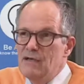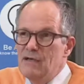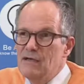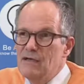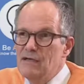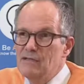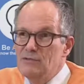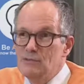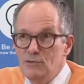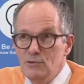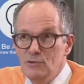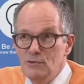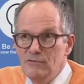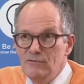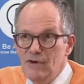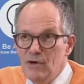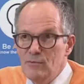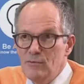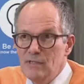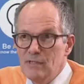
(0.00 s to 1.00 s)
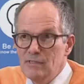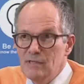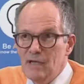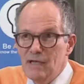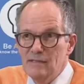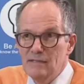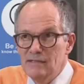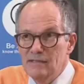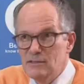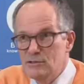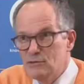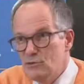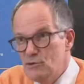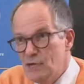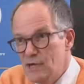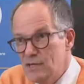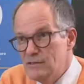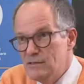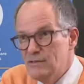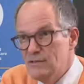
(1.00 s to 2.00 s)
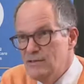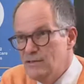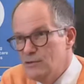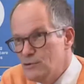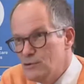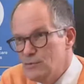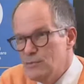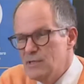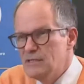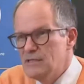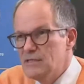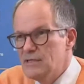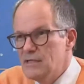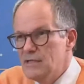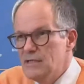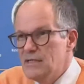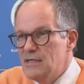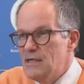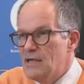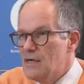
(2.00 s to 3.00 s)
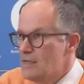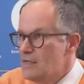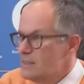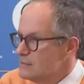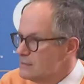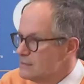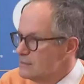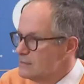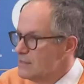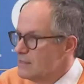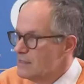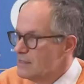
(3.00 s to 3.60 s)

it's a new environment, and it tries automatically, as